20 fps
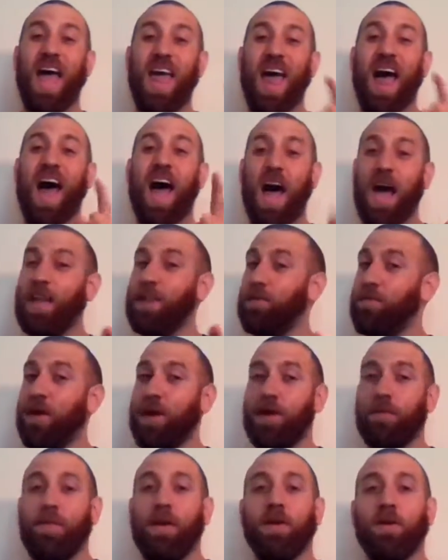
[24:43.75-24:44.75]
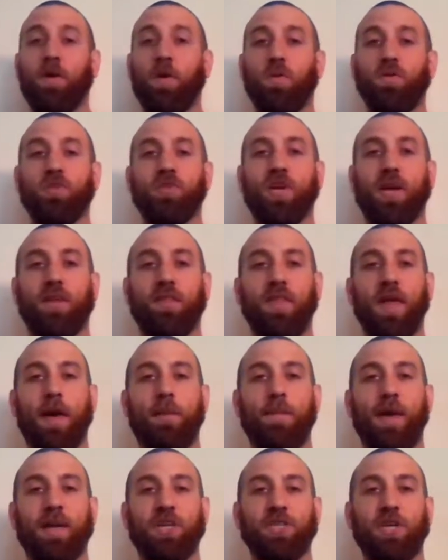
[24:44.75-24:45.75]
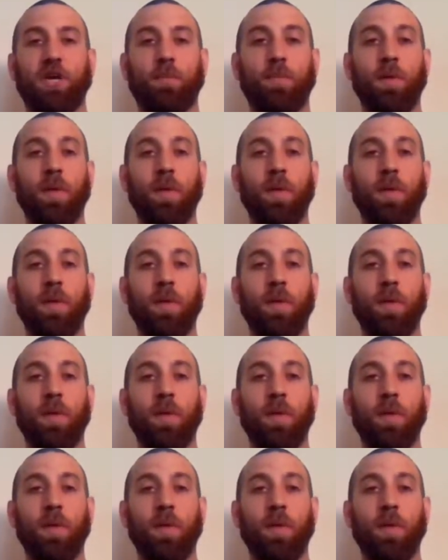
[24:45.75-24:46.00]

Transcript: Highly recommend going and checking that matchup